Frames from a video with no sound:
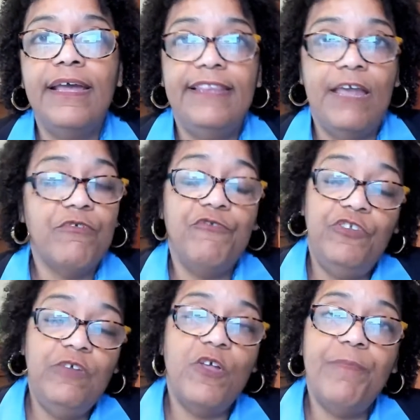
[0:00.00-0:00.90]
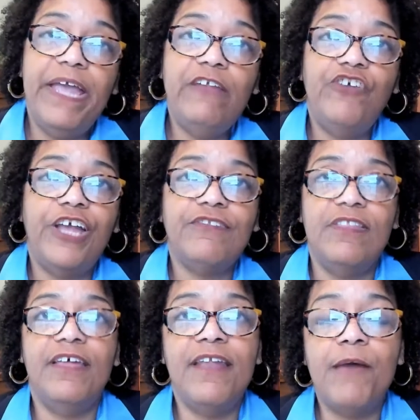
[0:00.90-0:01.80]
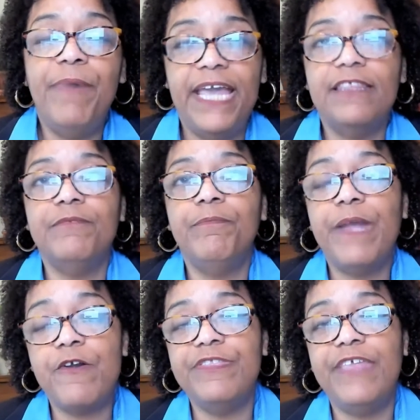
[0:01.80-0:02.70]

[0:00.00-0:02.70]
They would receive their paychecks and then not pay the parent